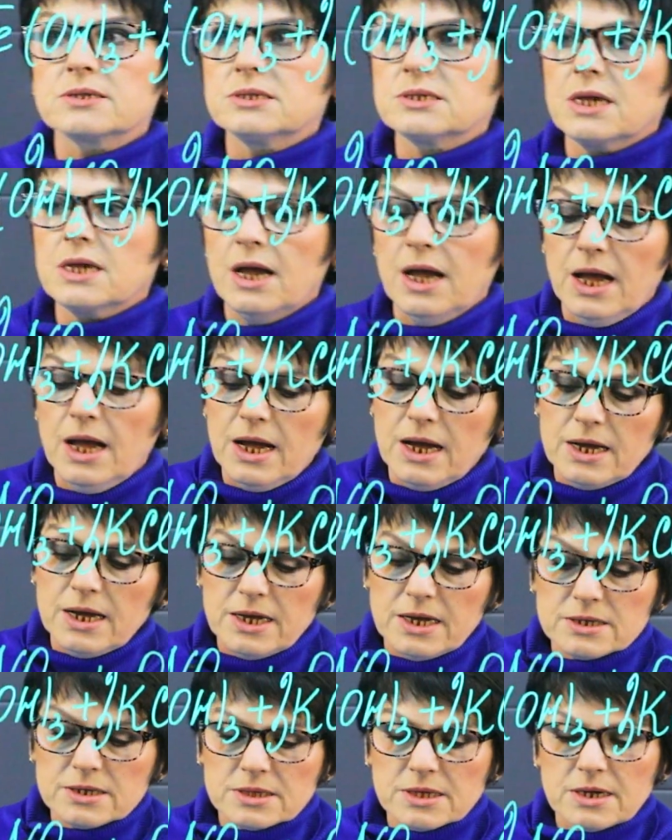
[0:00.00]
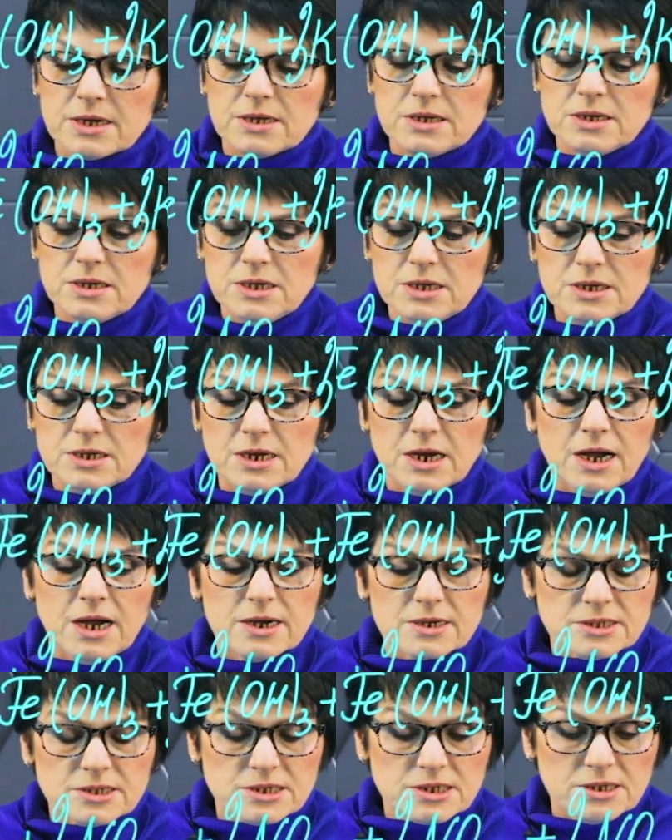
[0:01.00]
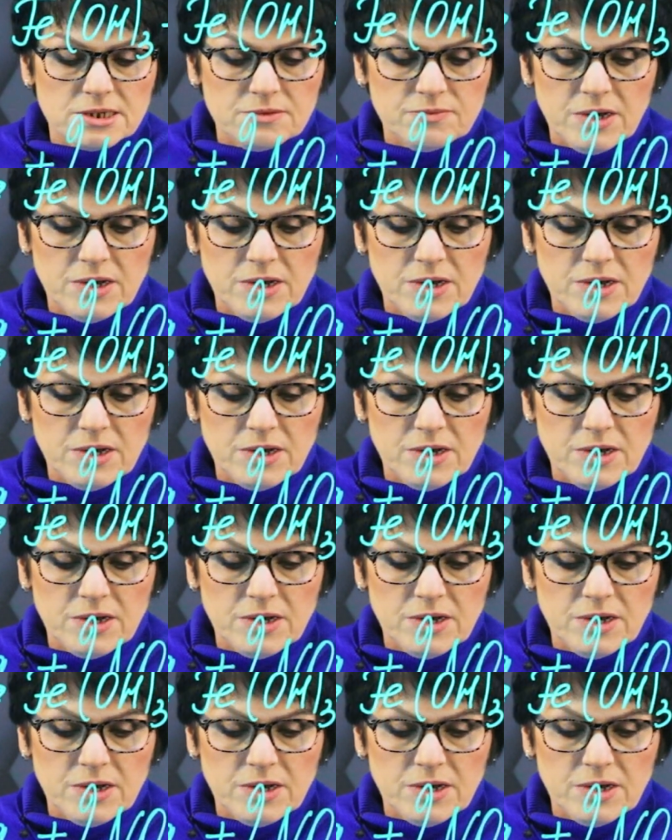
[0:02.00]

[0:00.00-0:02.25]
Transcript: So what type of reaction is this?